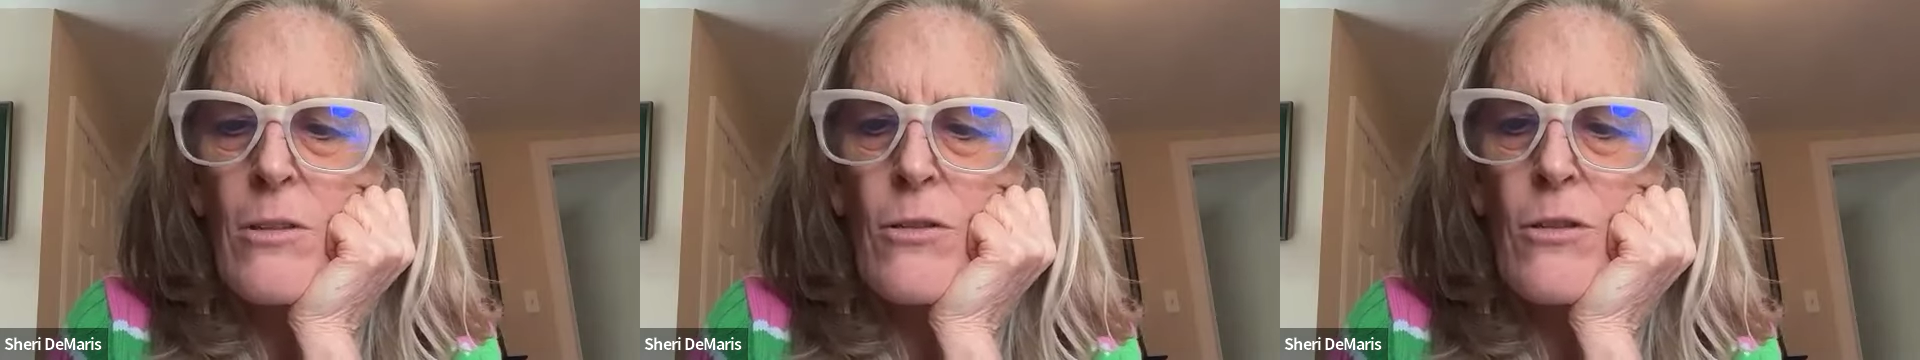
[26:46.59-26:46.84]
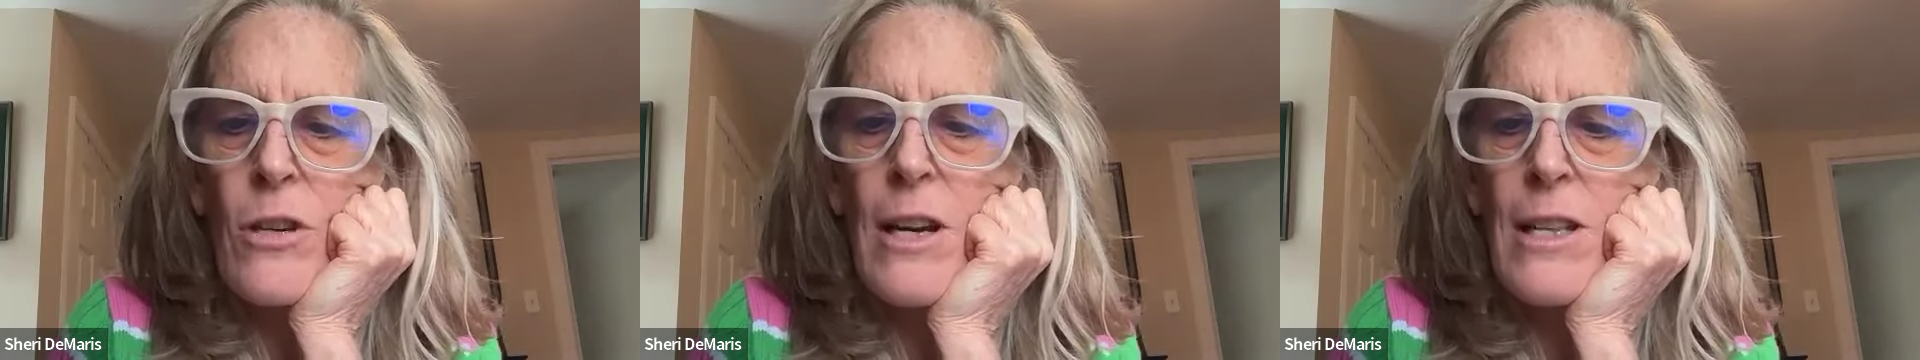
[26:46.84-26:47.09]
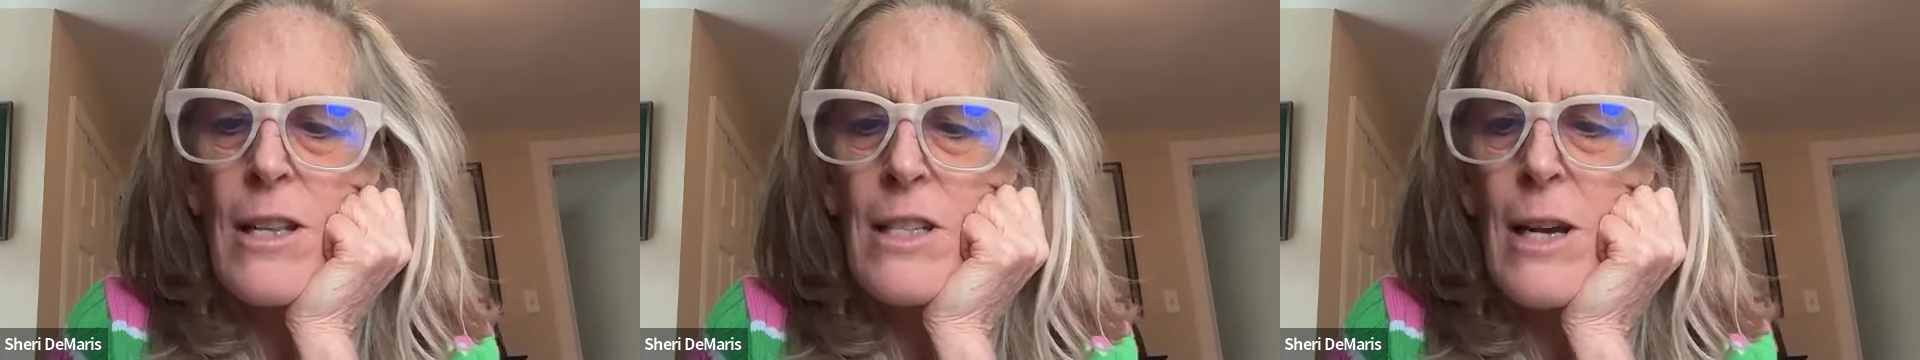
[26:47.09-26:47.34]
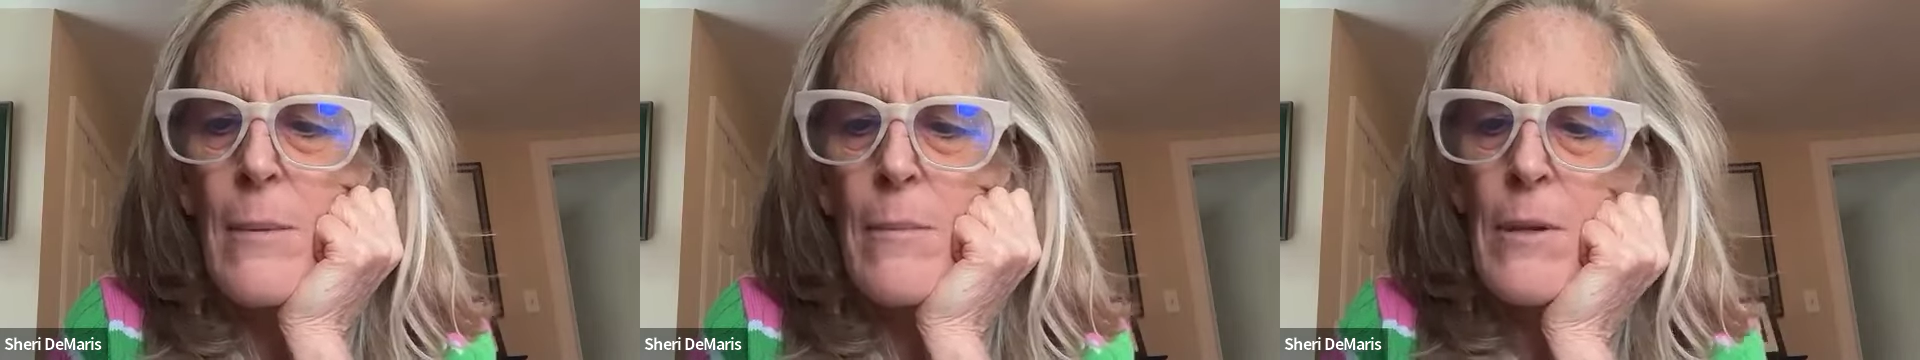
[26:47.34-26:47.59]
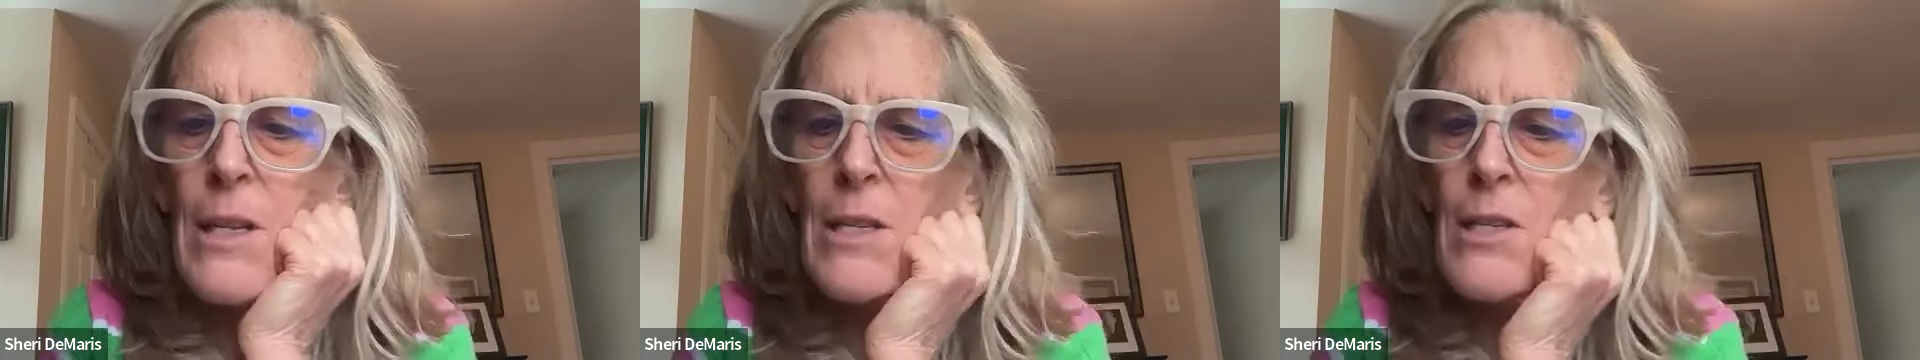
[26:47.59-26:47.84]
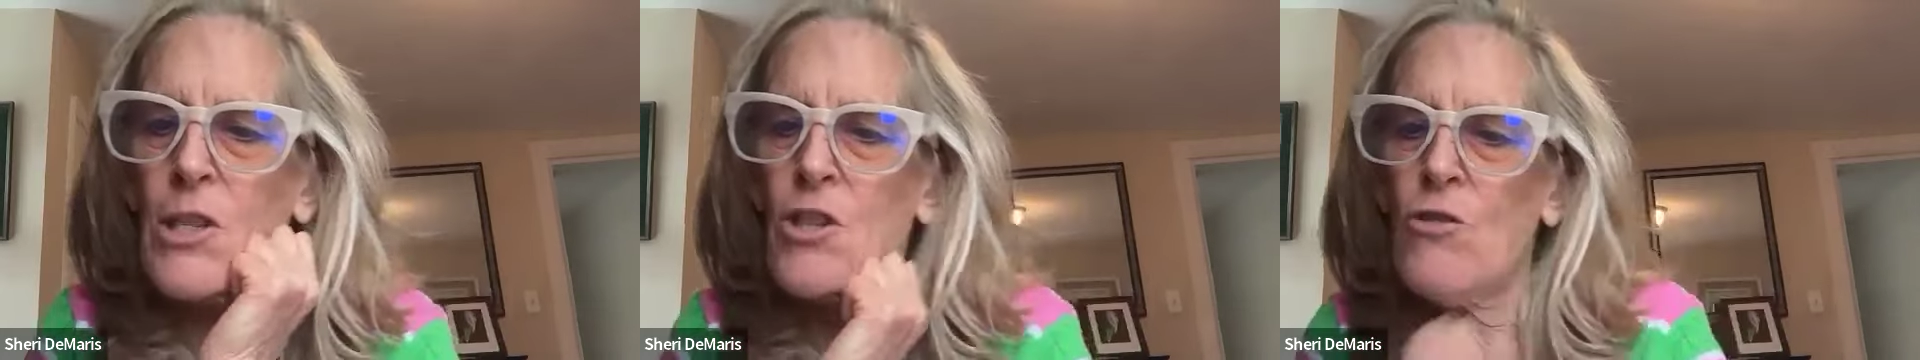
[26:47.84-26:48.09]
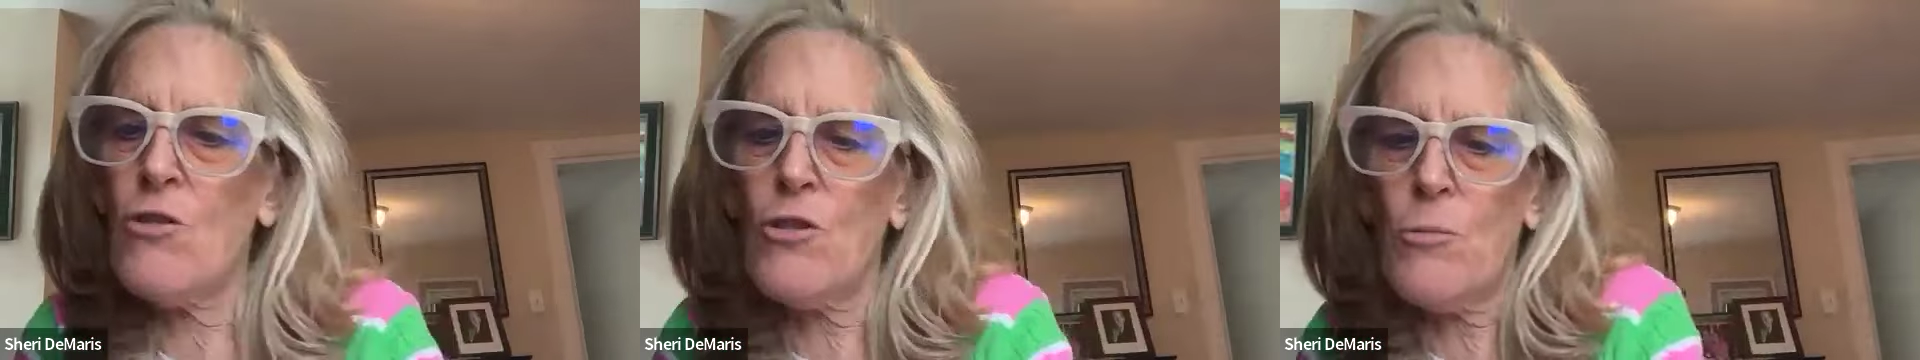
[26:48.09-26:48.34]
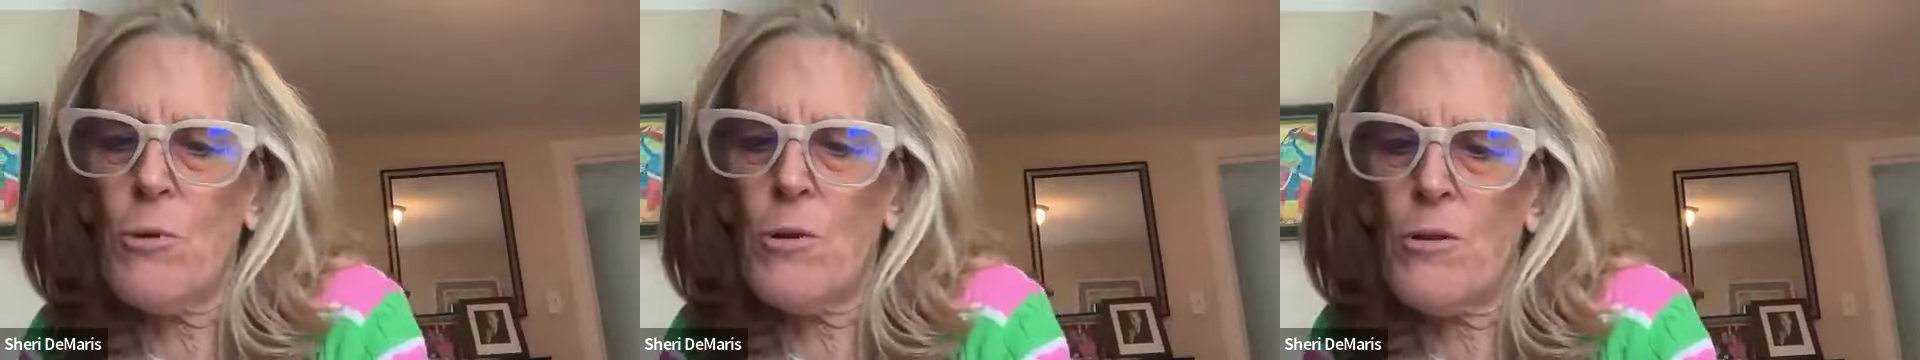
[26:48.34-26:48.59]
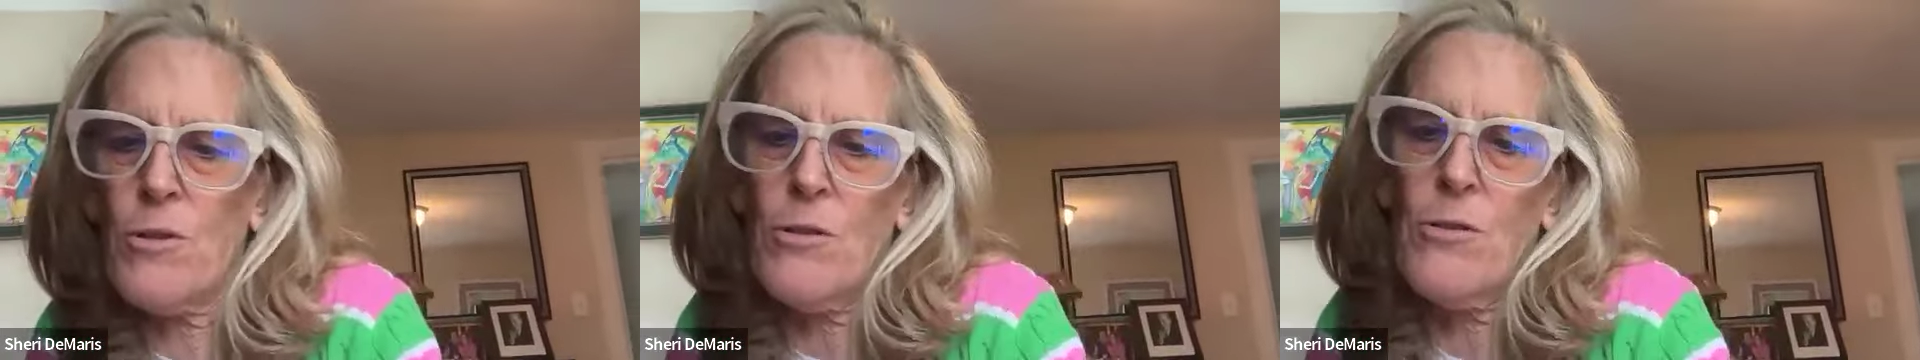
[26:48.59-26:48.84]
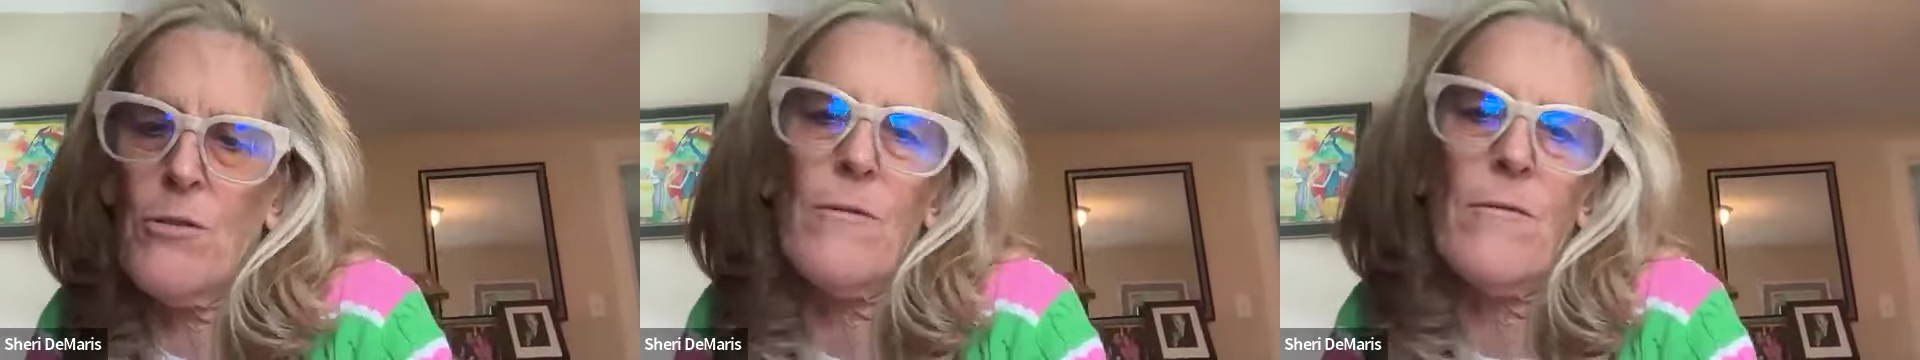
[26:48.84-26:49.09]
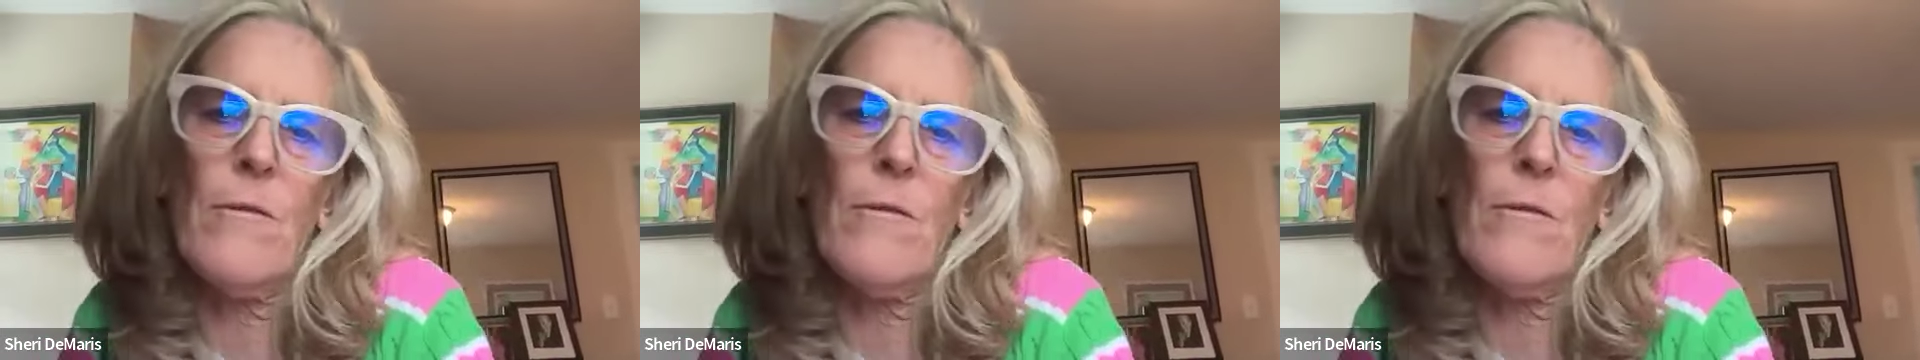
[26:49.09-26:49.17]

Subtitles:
Try the Japanese YouTubers